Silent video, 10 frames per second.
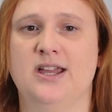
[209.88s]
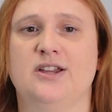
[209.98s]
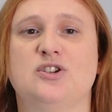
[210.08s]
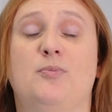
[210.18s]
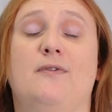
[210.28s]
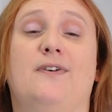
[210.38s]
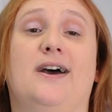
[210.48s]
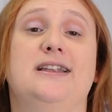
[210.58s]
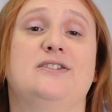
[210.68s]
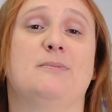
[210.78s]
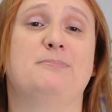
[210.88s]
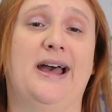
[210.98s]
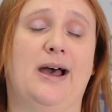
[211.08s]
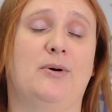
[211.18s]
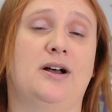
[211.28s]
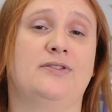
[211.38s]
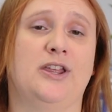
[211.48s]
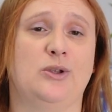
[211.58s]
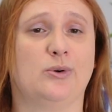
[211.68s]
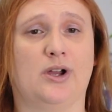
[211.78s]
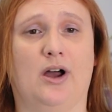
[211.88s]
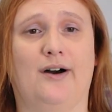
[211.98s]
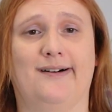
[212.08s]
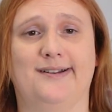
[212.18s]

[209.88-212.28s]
to provide the power that your car